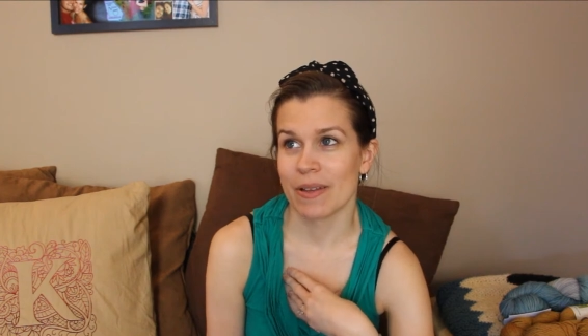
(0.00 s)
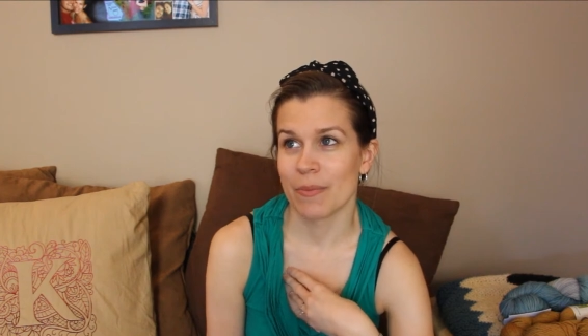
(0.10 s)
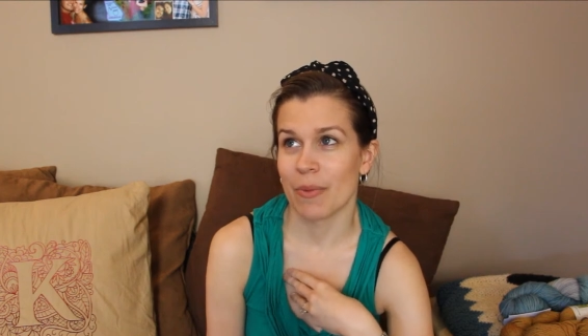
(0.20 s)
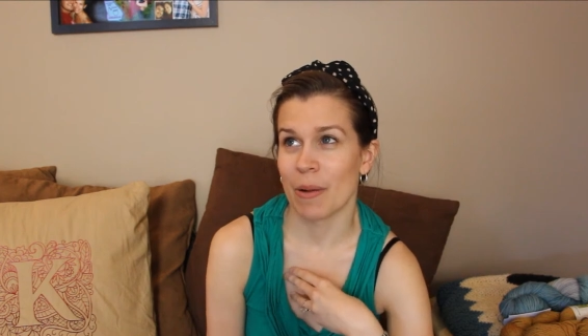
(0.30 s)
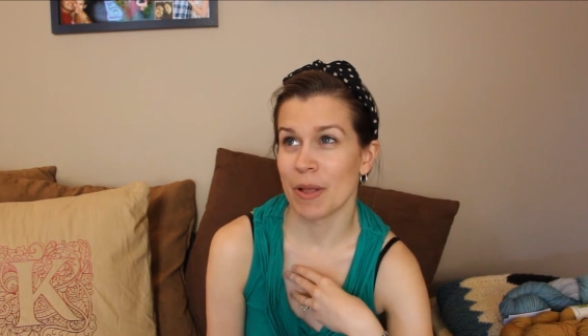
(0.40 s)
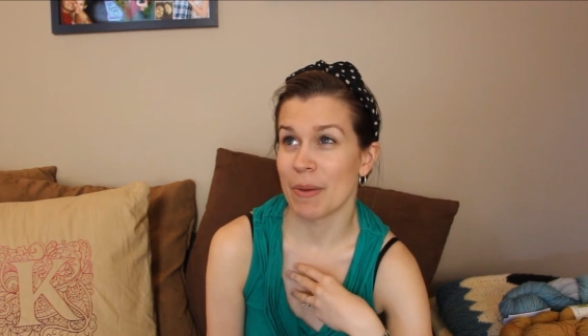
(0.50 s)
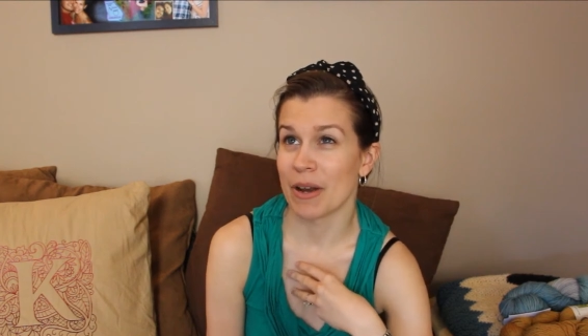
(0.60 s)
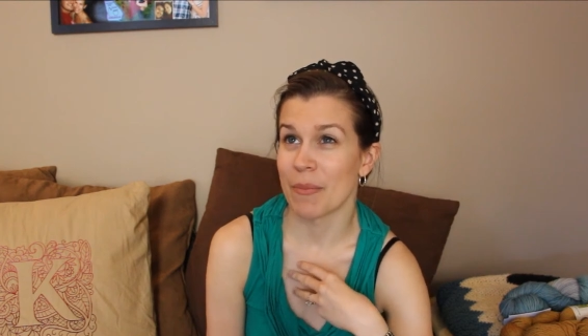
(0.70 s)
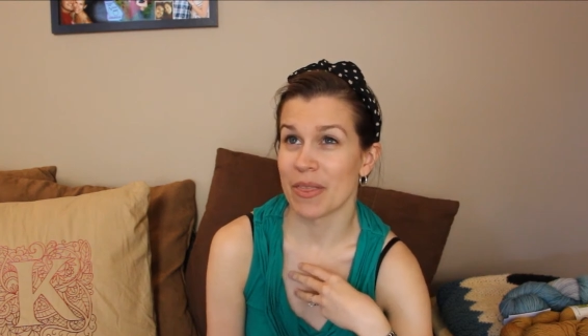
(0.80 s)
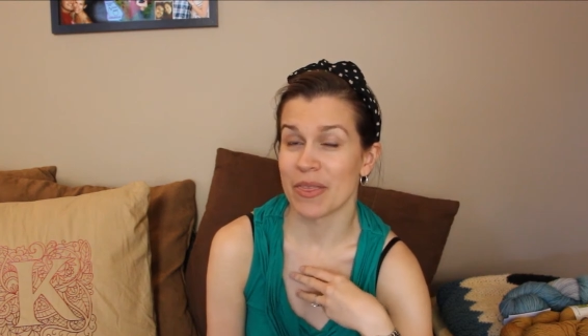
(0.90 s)
probably about a
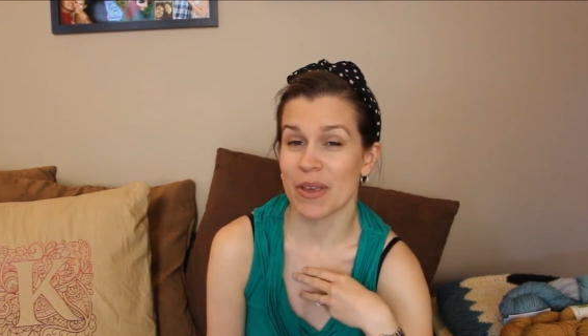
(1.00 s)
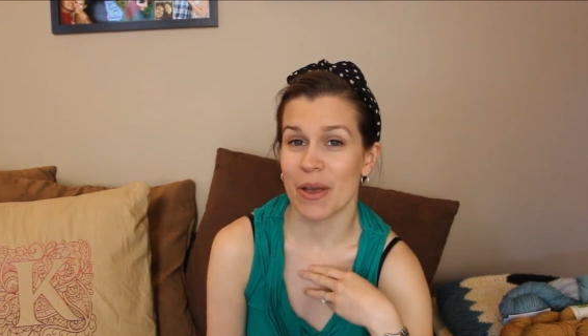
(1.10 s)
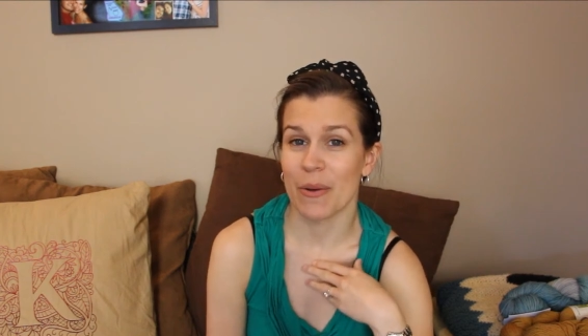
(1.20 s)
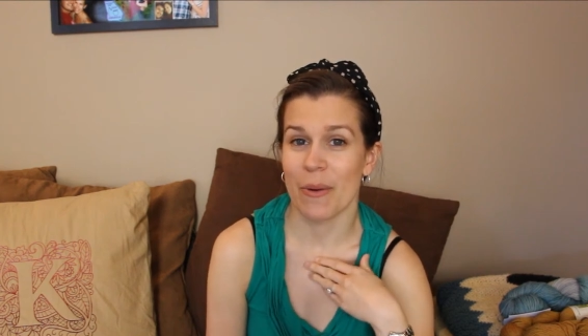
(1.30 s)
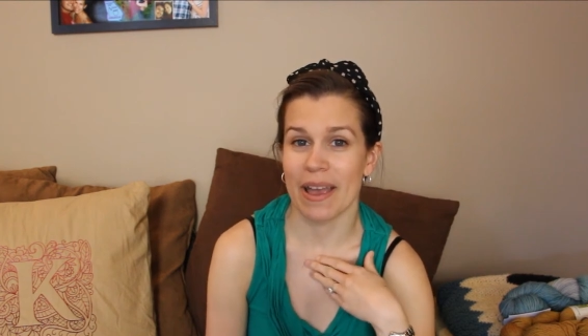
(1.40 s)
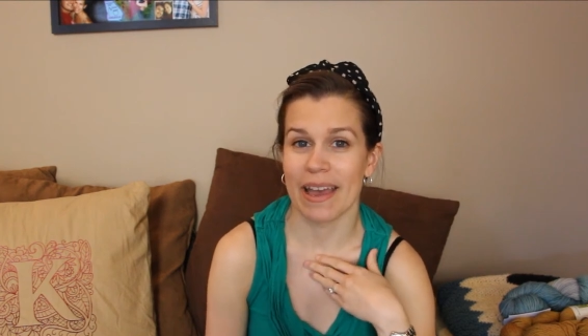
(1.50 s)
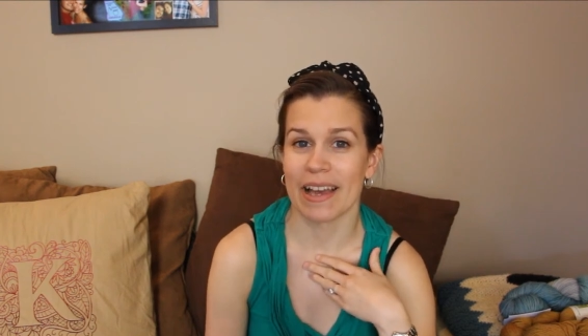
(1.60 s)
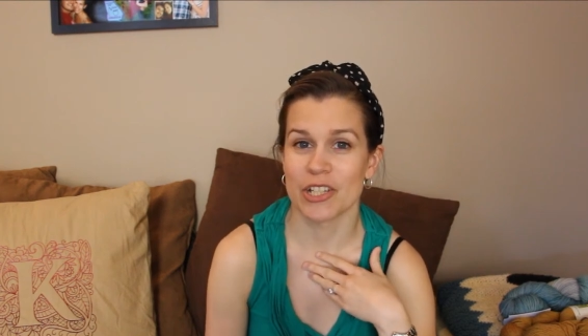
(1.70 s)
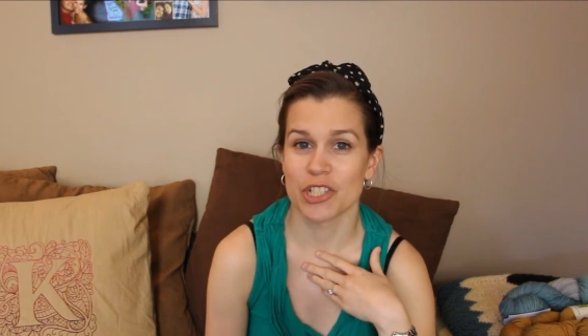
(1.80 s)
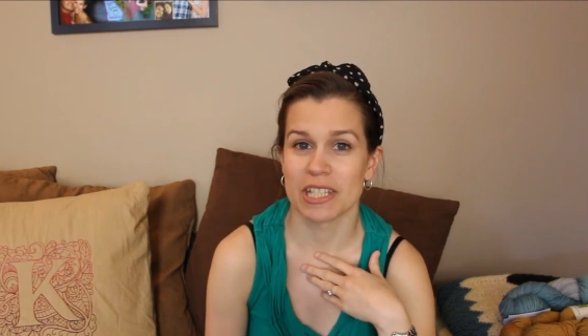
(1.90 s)
month ago, I
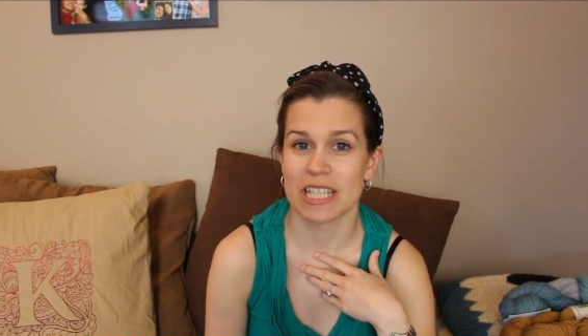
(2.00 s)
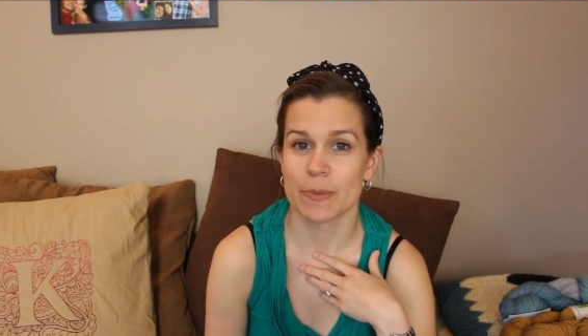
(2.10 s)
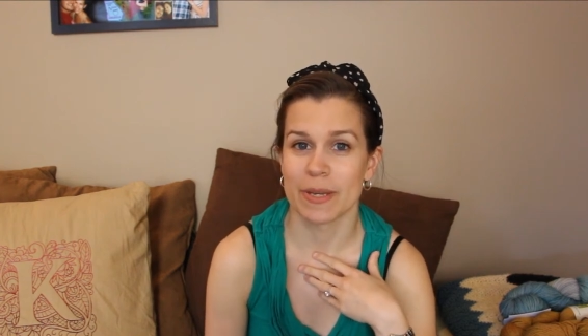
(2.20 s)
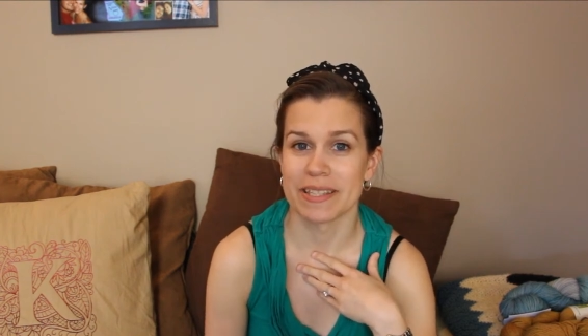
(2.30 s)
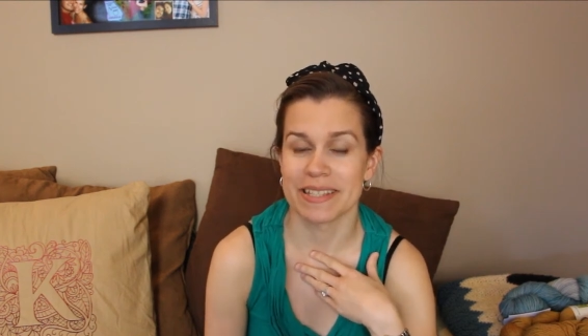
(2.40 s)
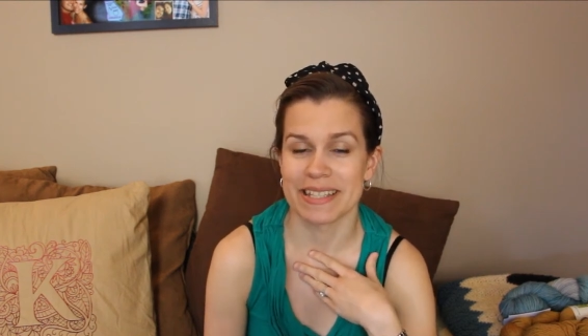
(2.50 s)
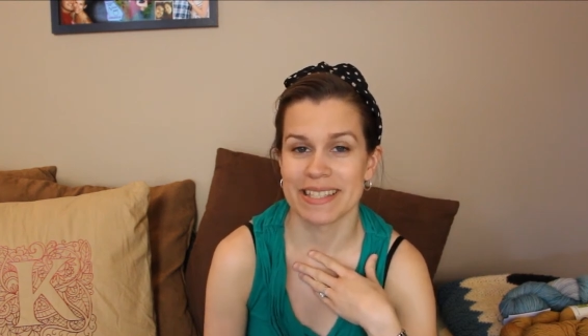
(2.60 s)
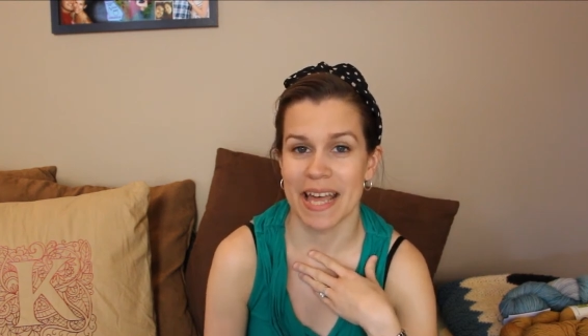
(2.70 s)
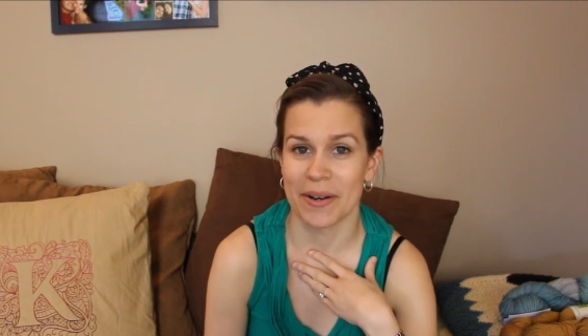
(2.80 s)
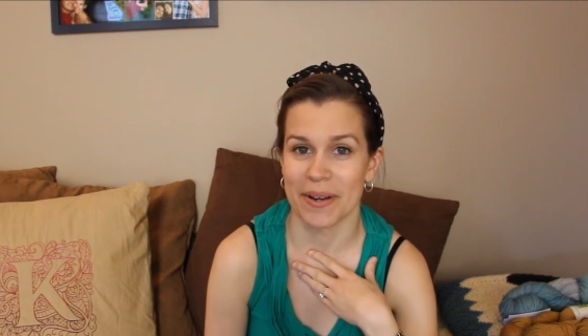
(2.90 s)
actually spent a
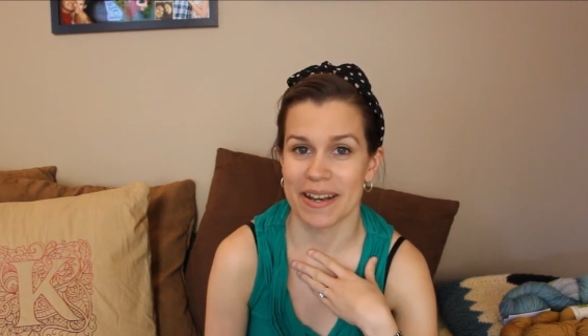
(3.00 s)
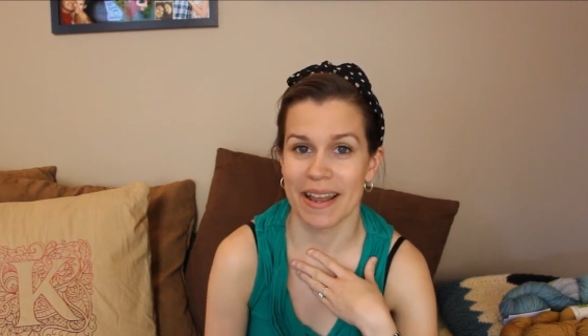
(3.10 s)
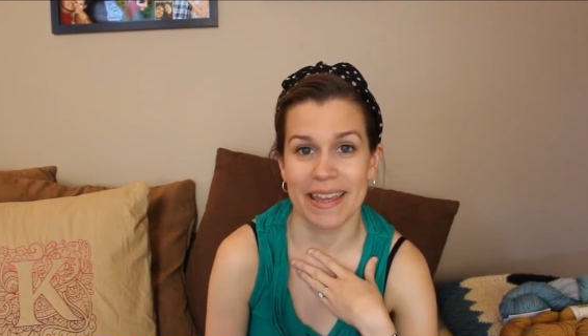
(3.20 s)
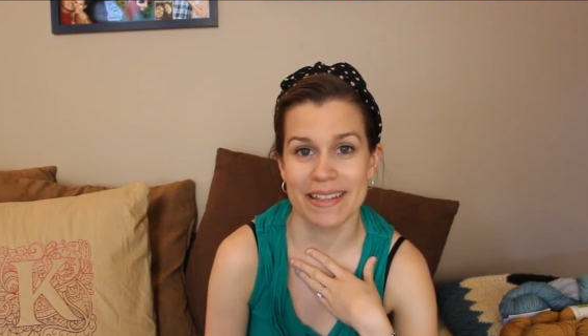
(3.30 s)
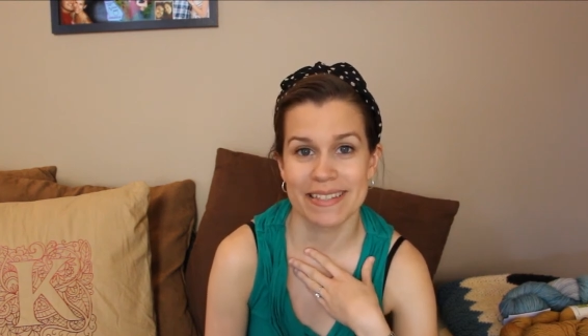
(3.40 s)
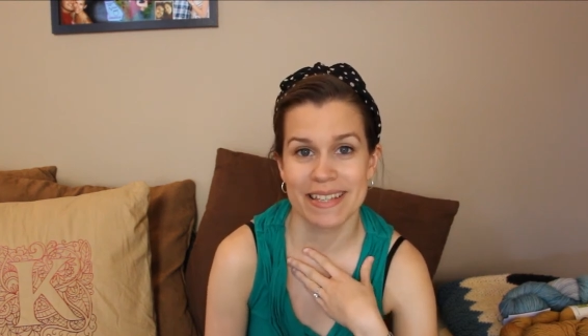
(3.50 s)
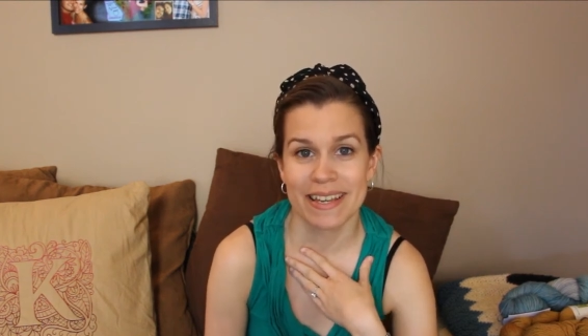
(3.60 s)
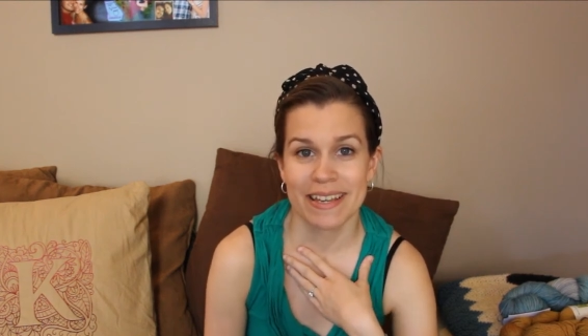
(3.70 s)
Saturday night